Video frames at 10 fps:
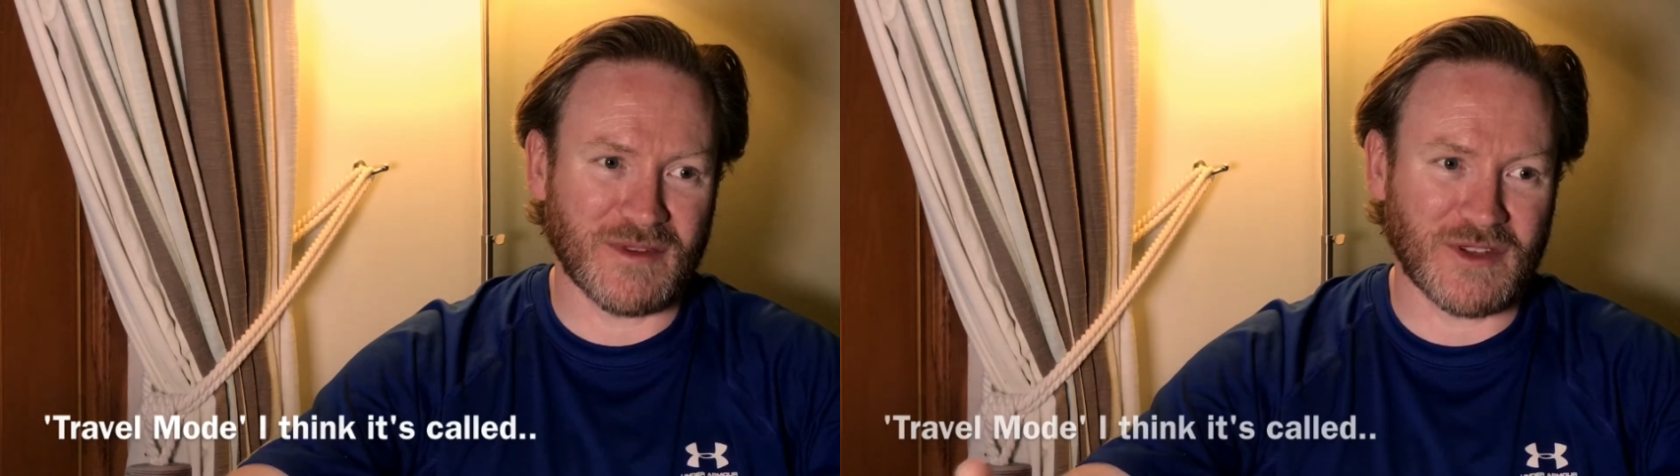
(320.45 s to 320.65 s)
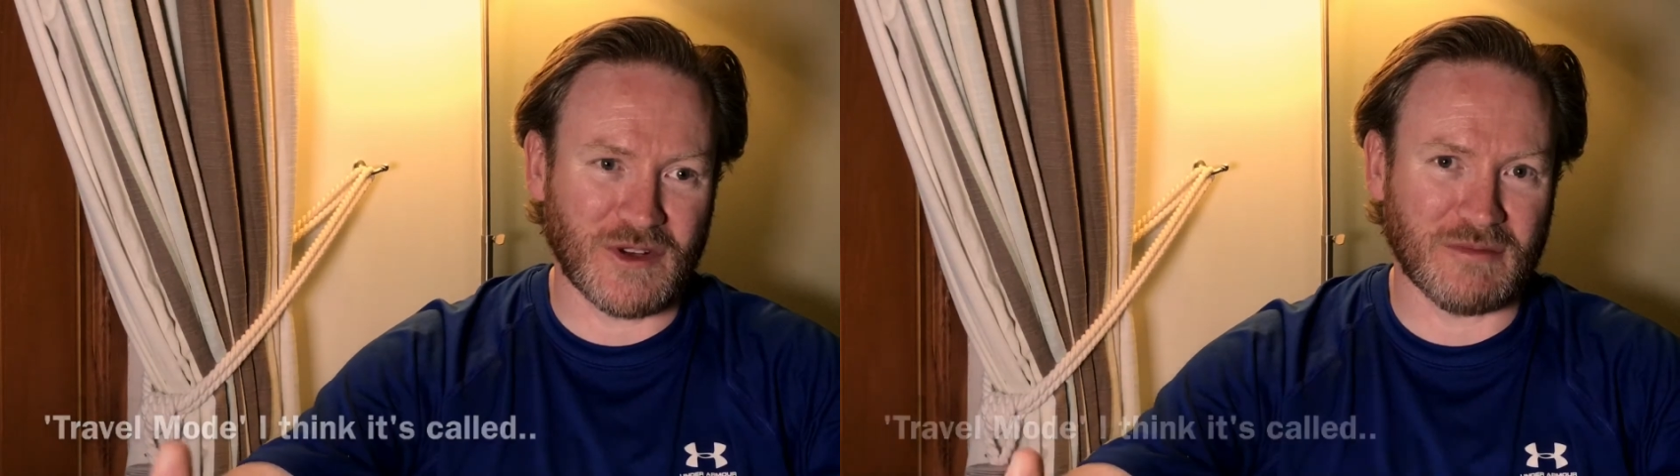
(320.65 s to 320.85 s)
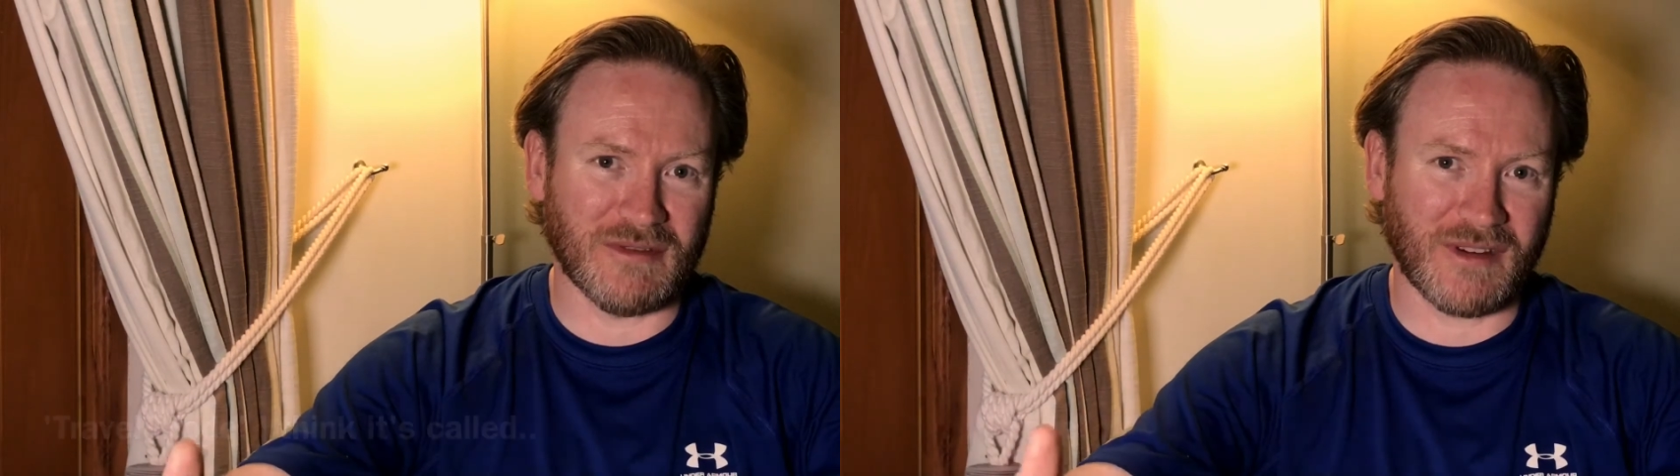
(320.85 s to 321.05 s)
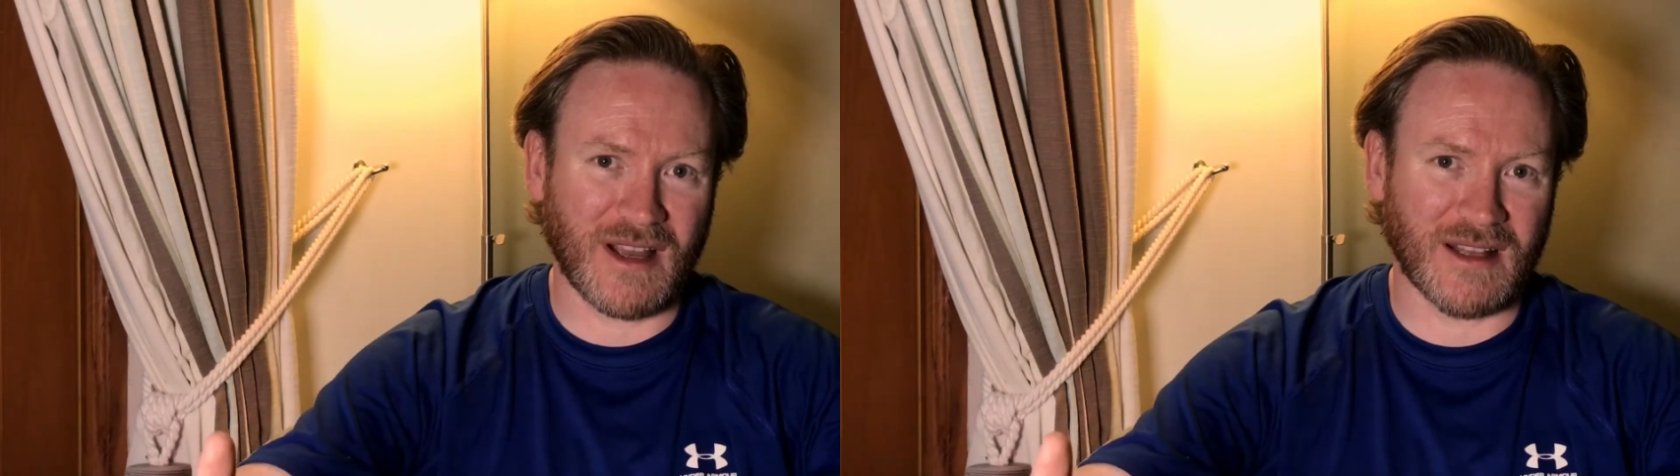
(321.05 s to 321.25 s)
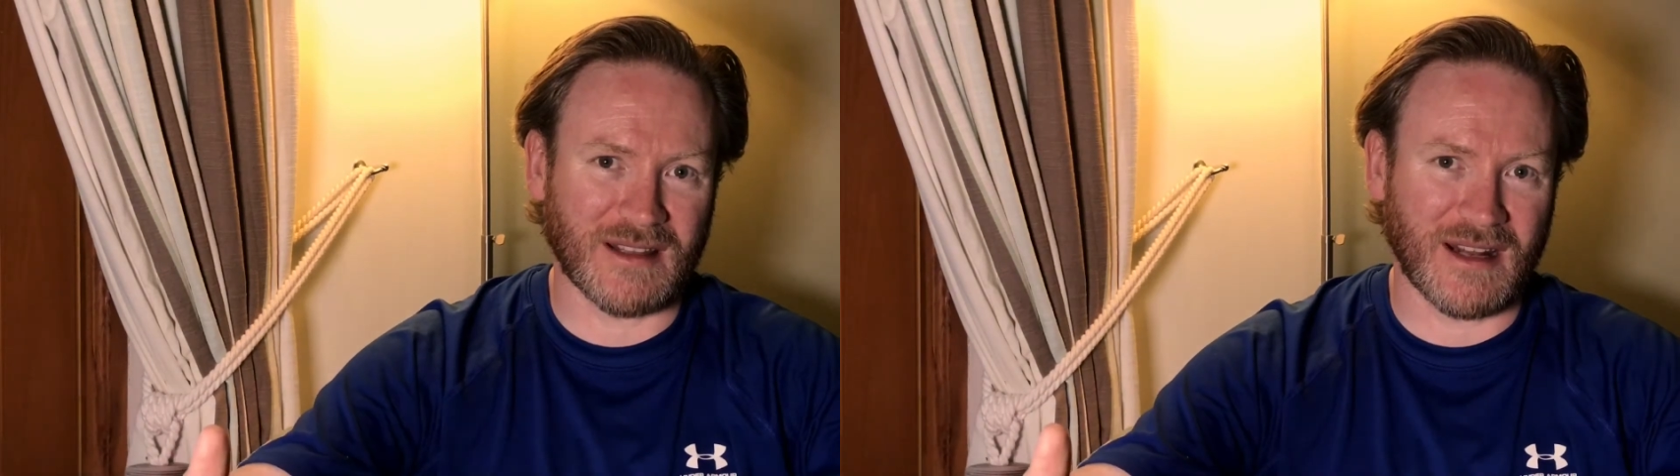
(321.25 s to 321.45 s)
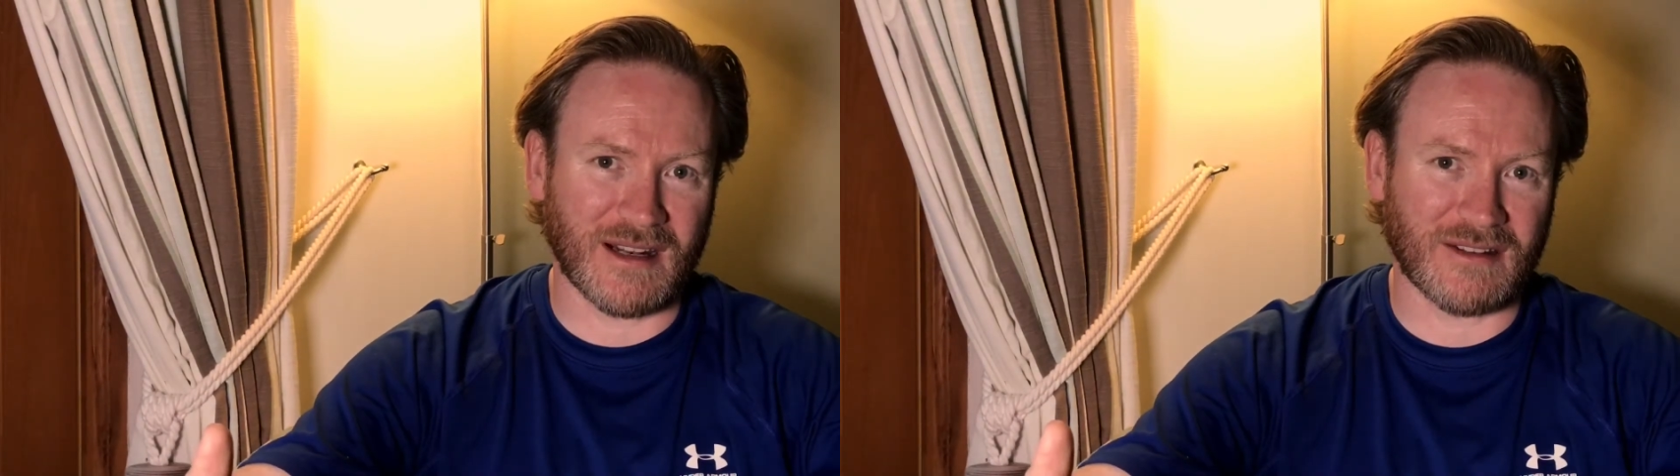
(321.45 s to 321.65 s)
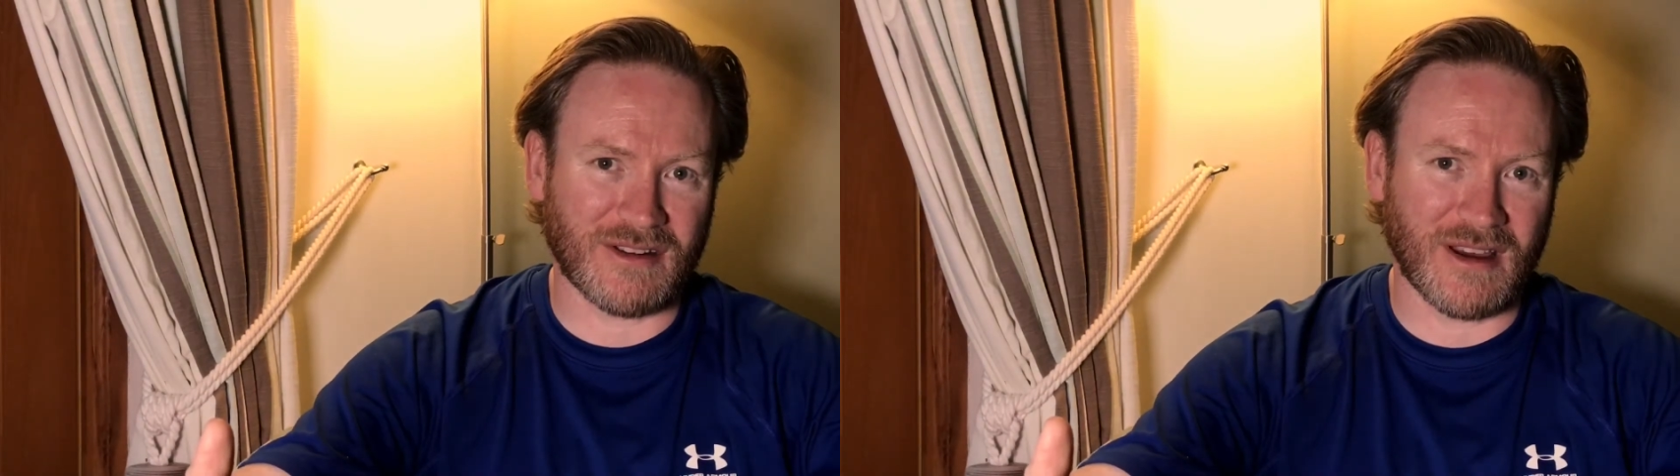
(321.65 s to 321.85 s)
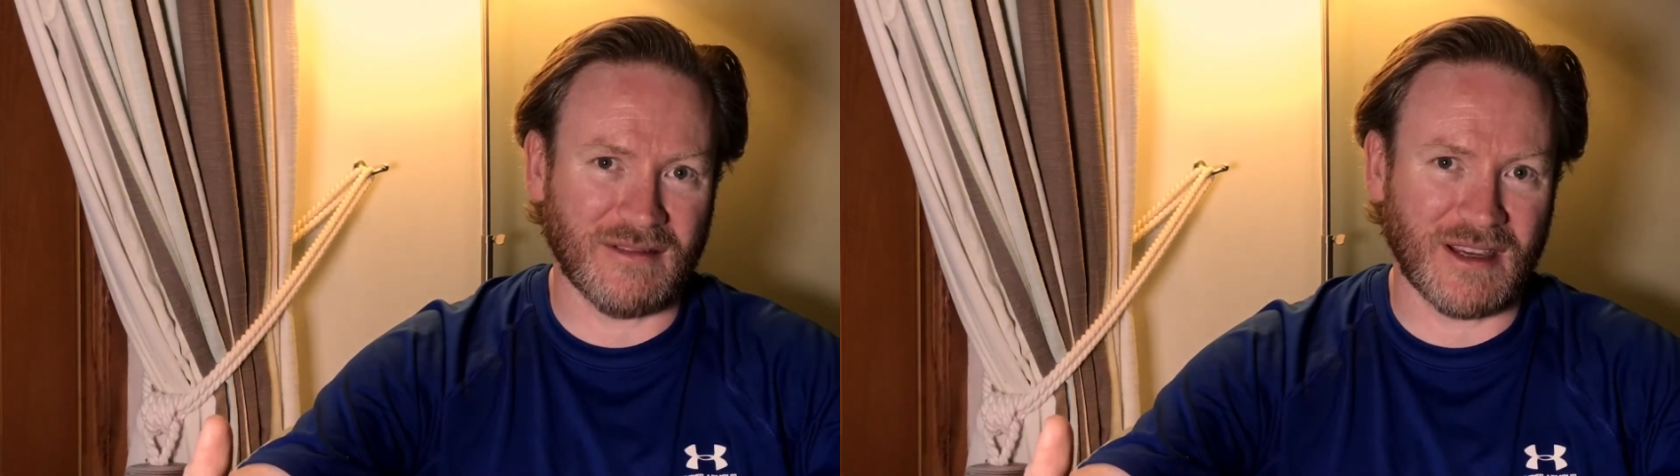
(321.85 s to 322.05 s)
suitable for continental
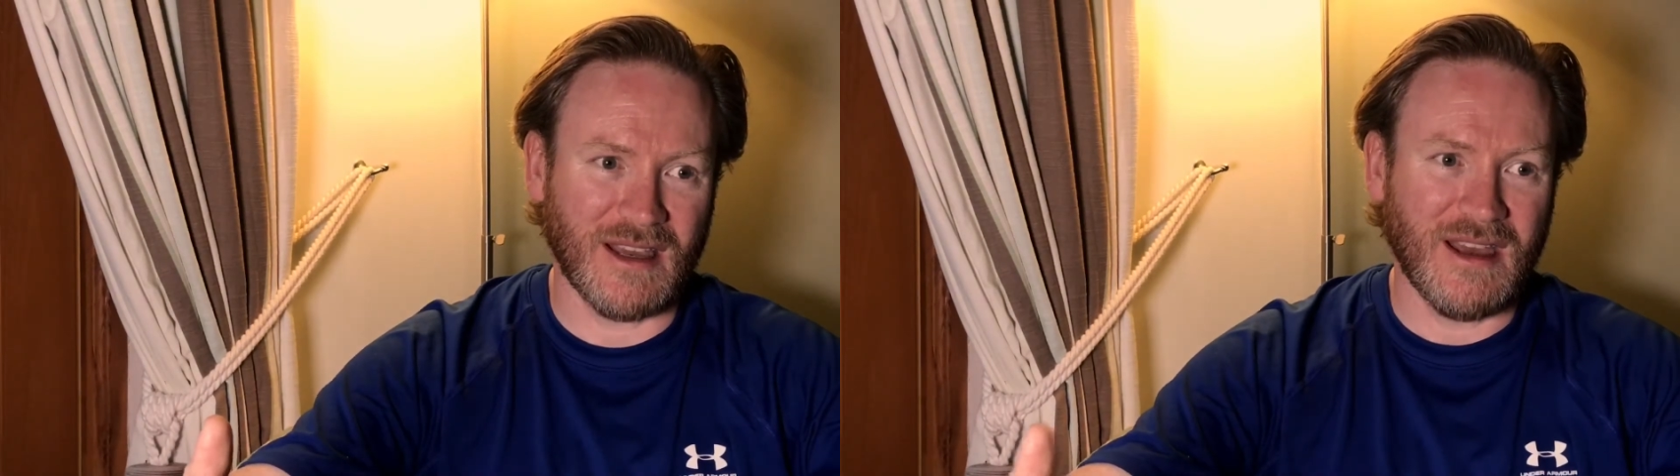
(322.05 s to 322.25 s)
driving,